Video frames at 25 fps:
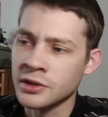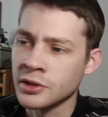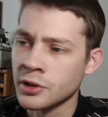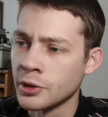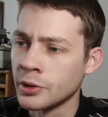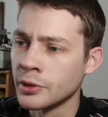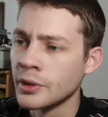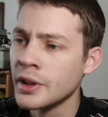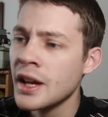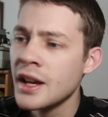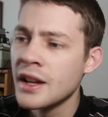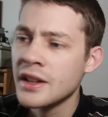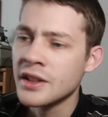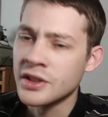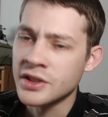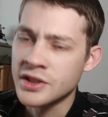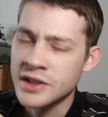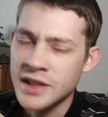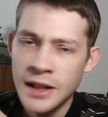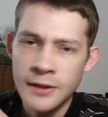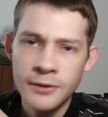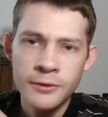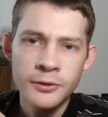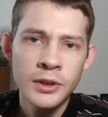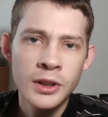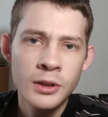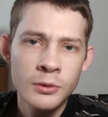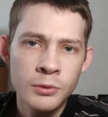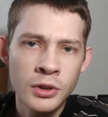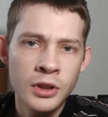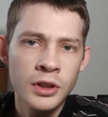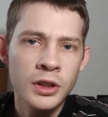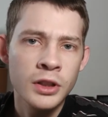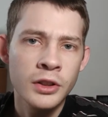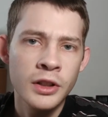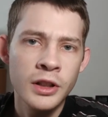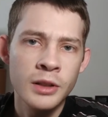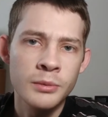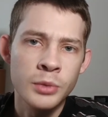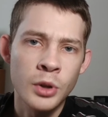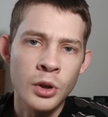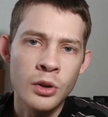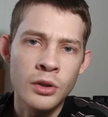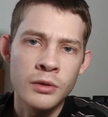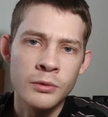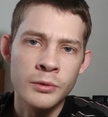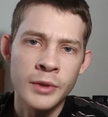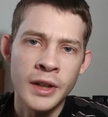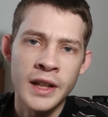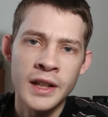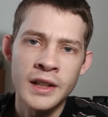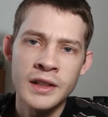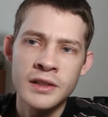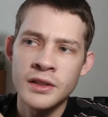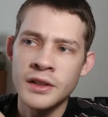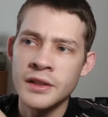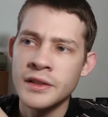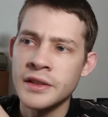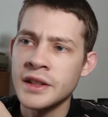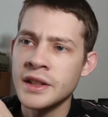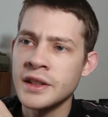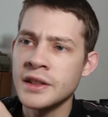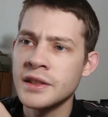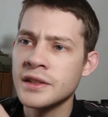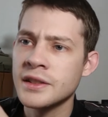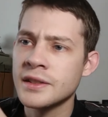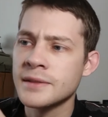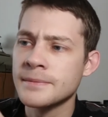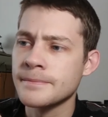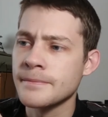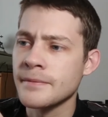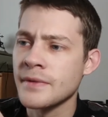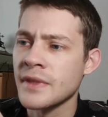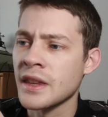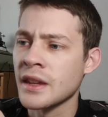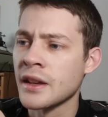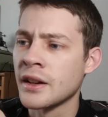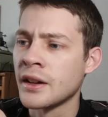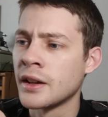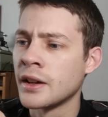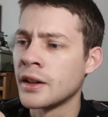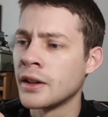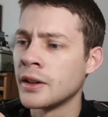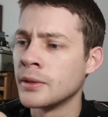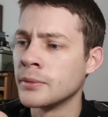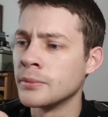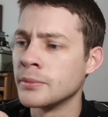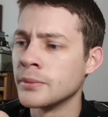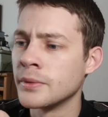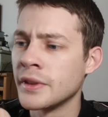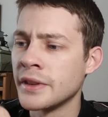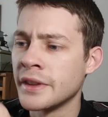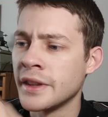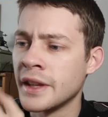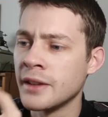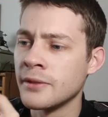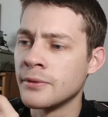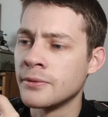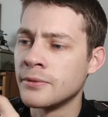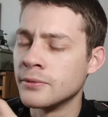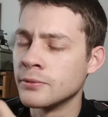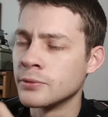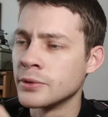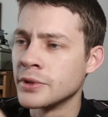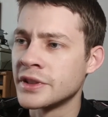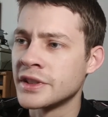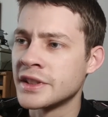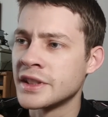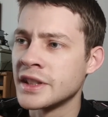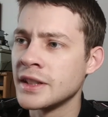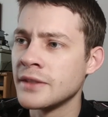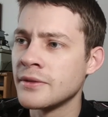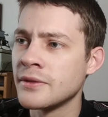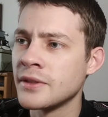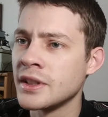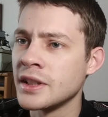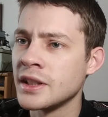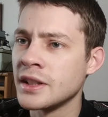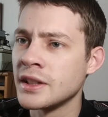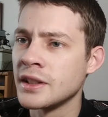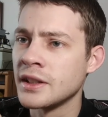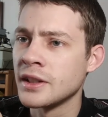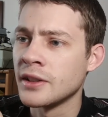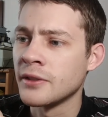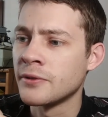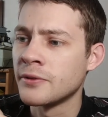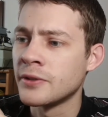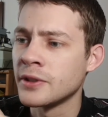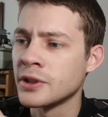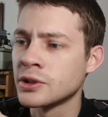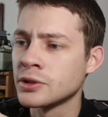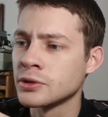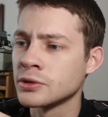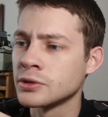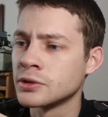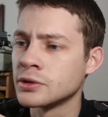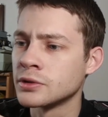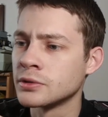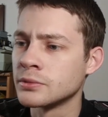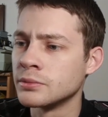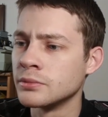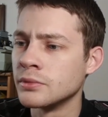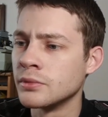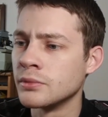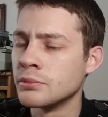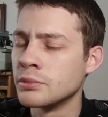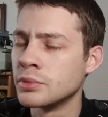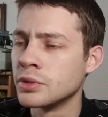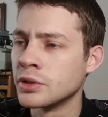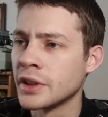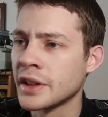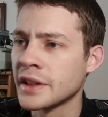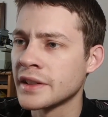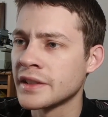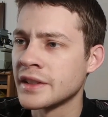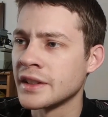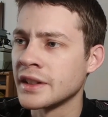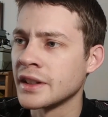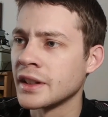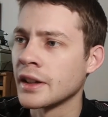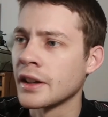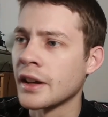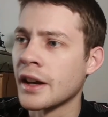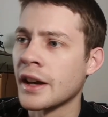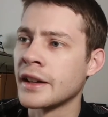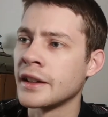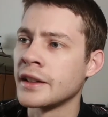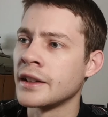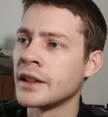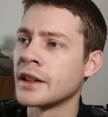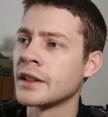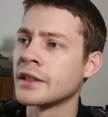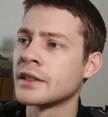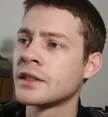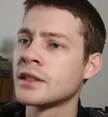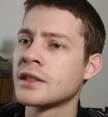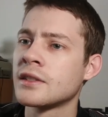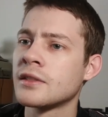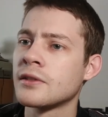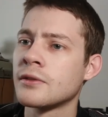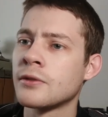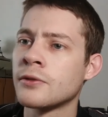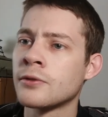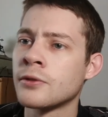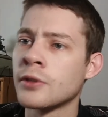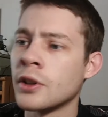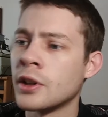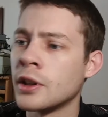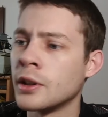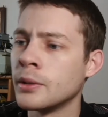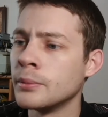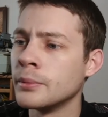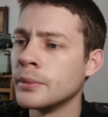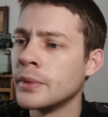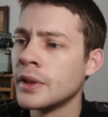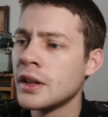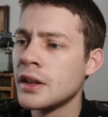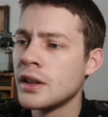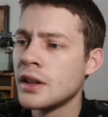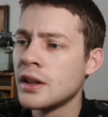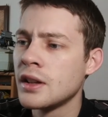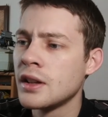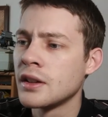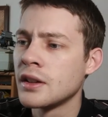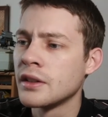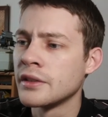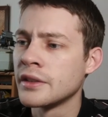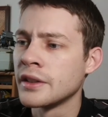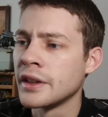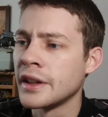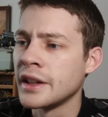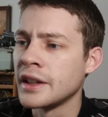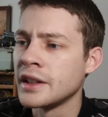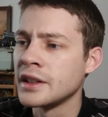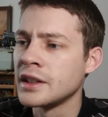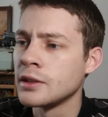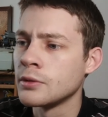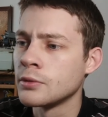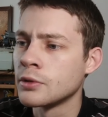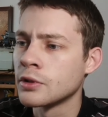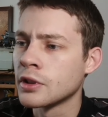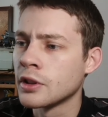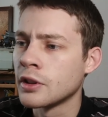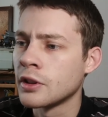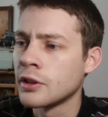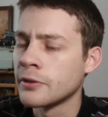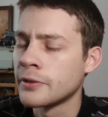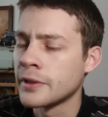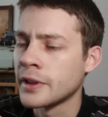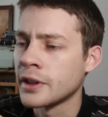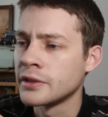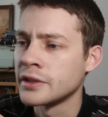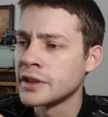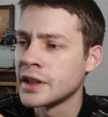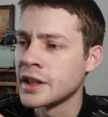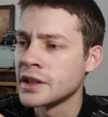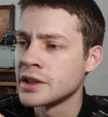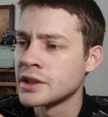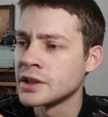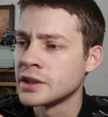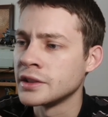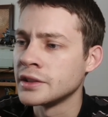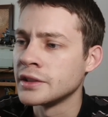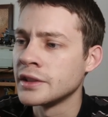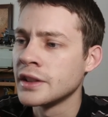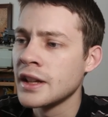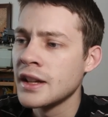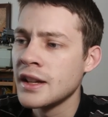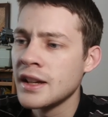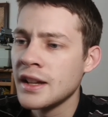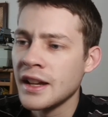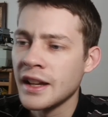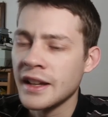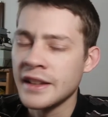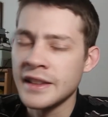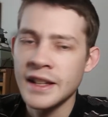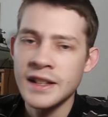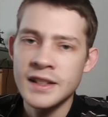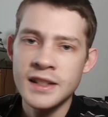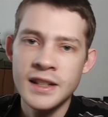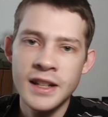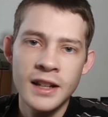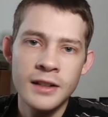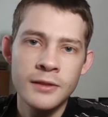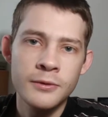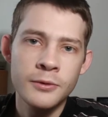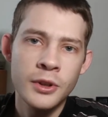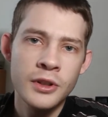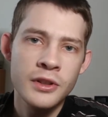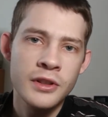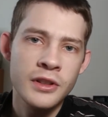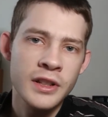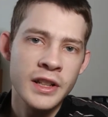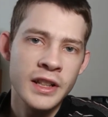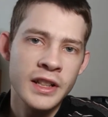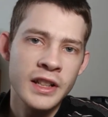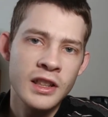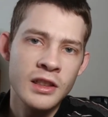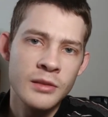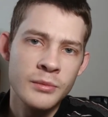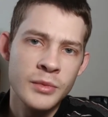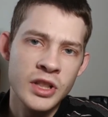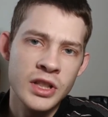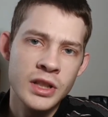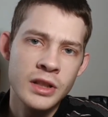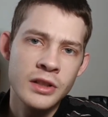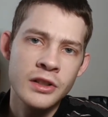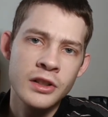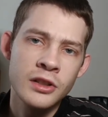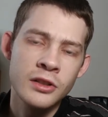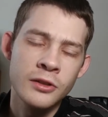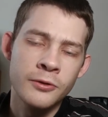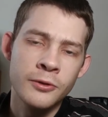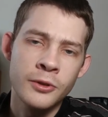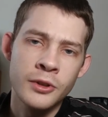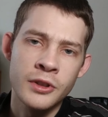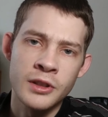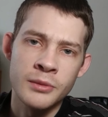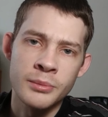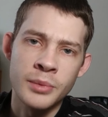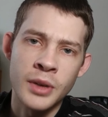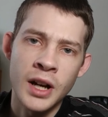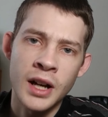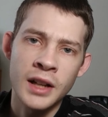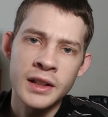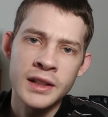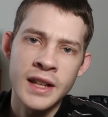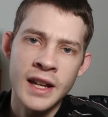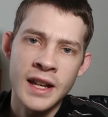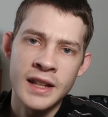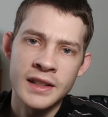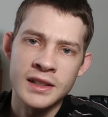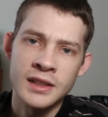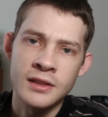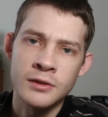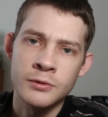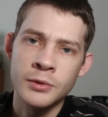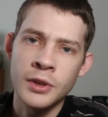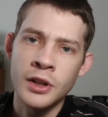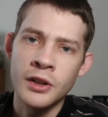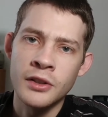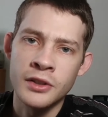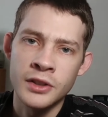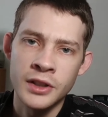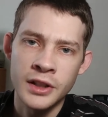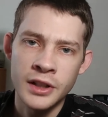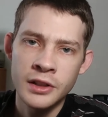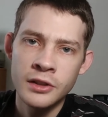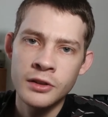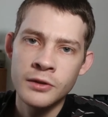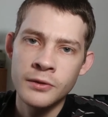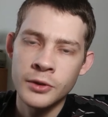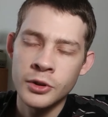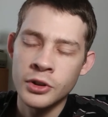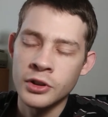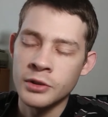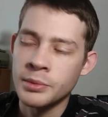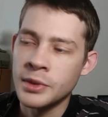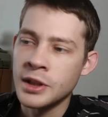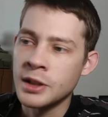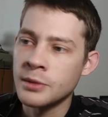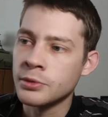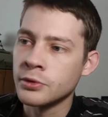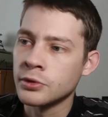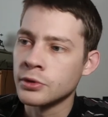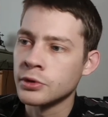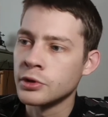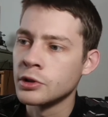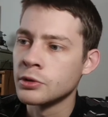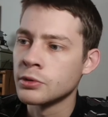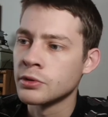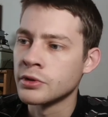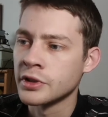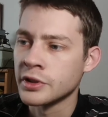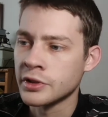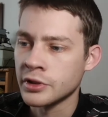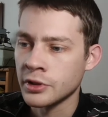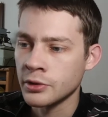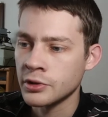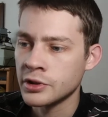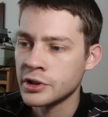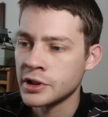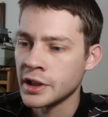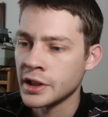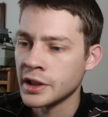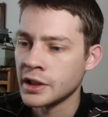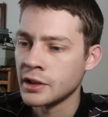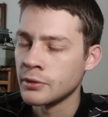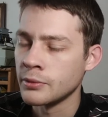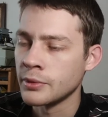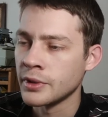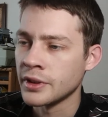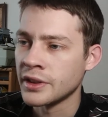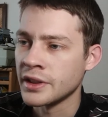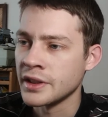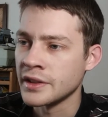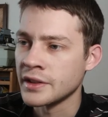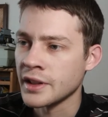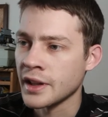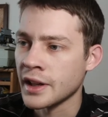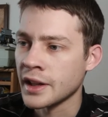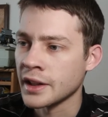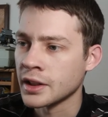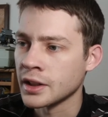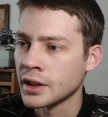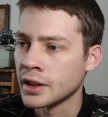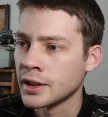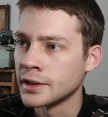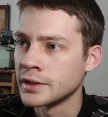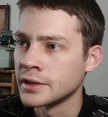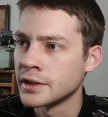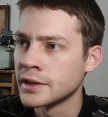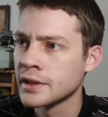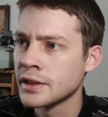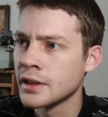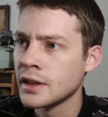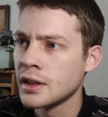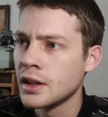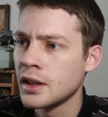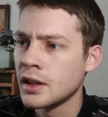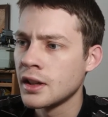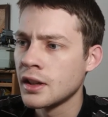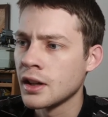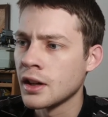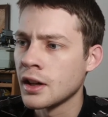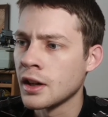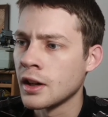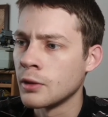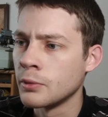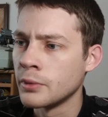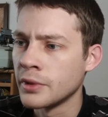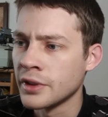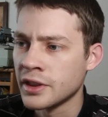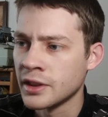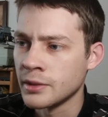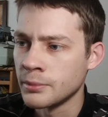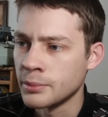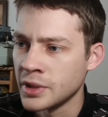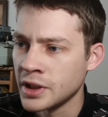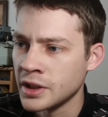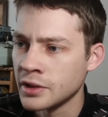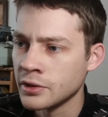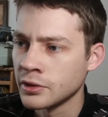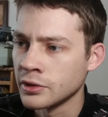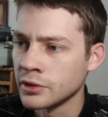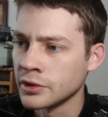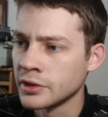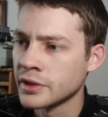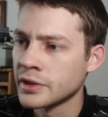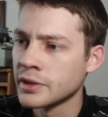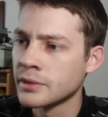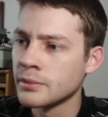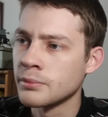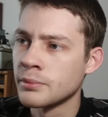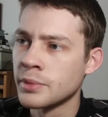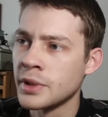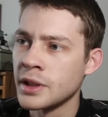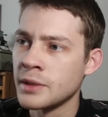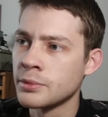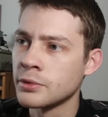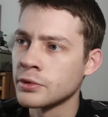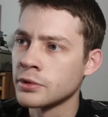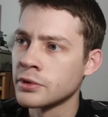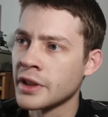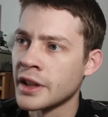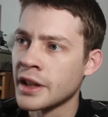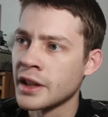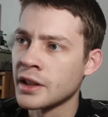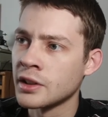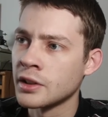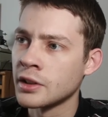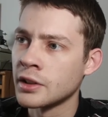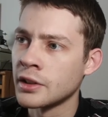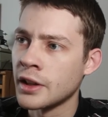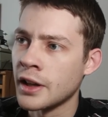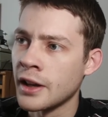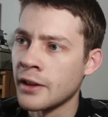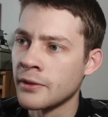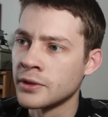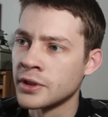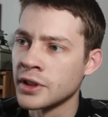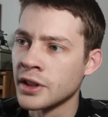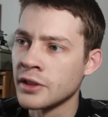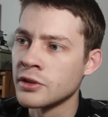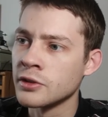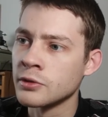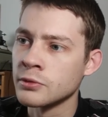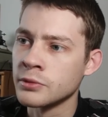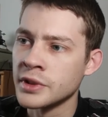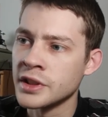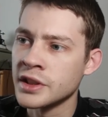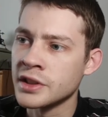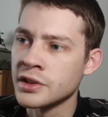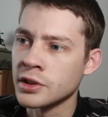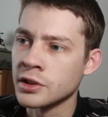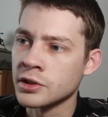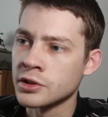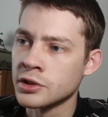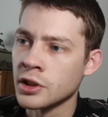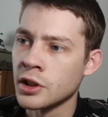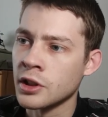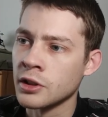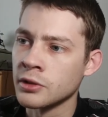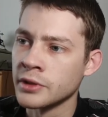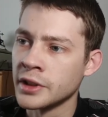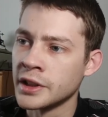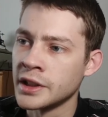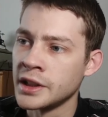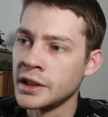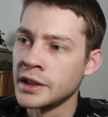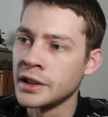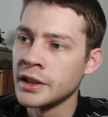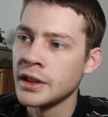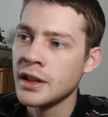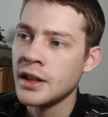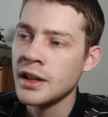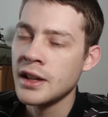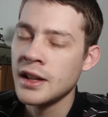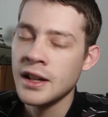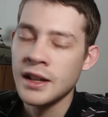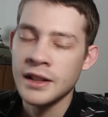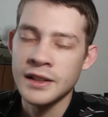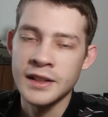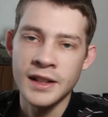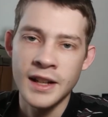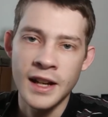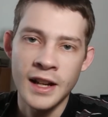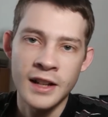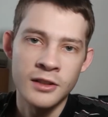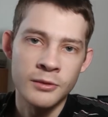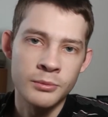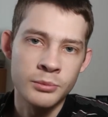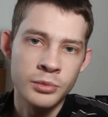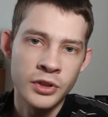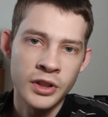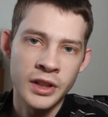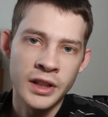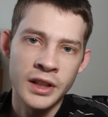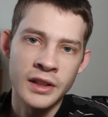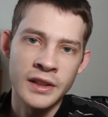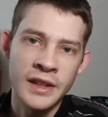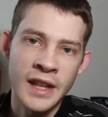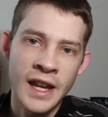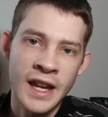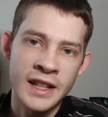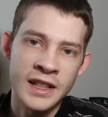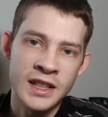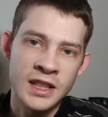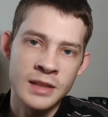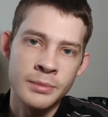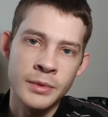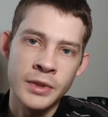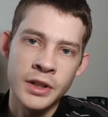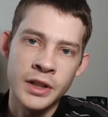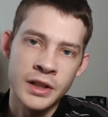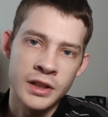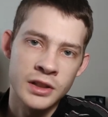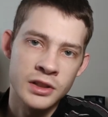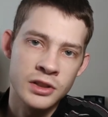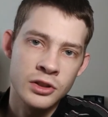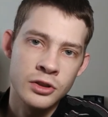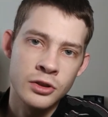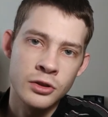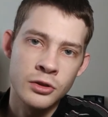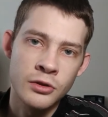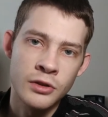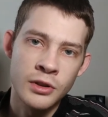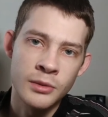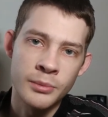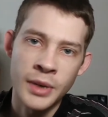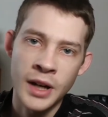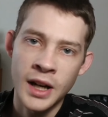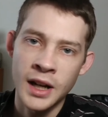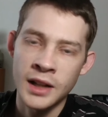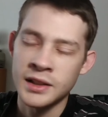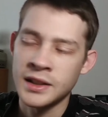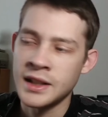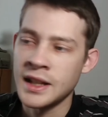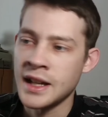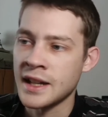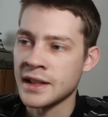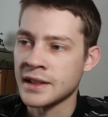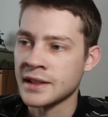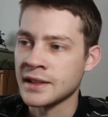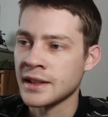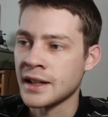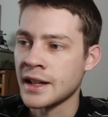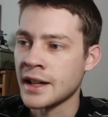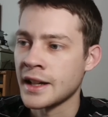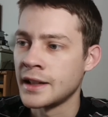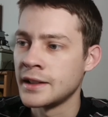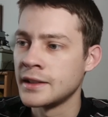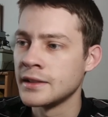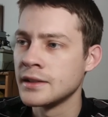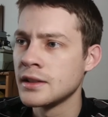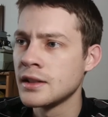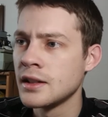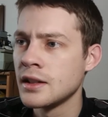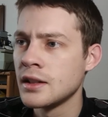So there's definitely work going both ways on these. They've received the official blessing, I guess, from the Andy Warhol Foundation. And that's kind of where they're getting the material for their podcast as well. They're interviewing people who are associated with these icons, with the Beatles, people that have done the research already, to kind of bring that experience to the podcast side.